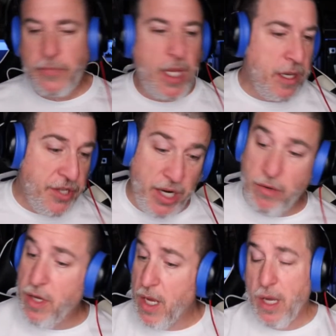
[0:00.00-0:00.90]

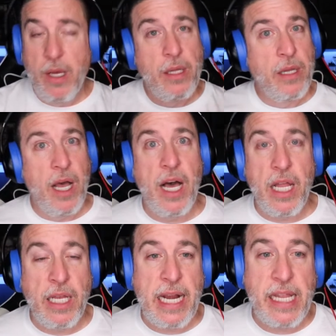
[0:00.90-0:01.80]
So, a
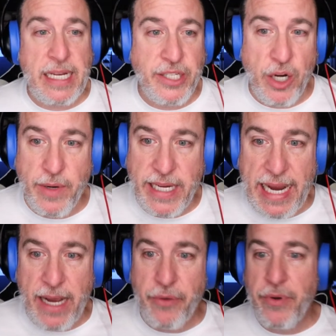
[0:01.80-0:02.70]
lot of that's going
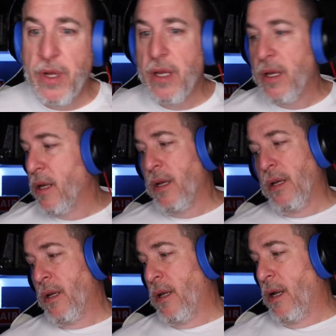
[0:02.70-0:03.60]
down.
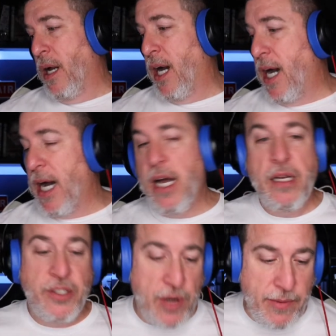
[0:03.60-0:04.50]

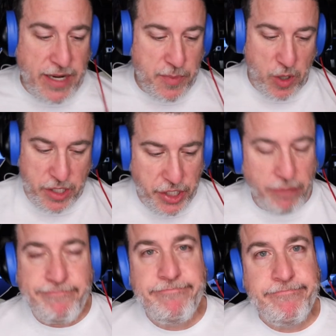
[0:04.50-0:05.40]
It's a great way to support the show.
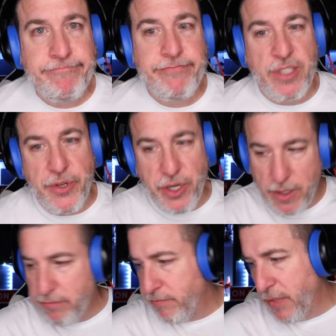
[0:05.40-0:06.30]
So do
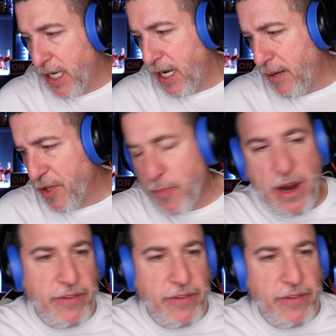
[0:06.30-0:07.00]
it. But the private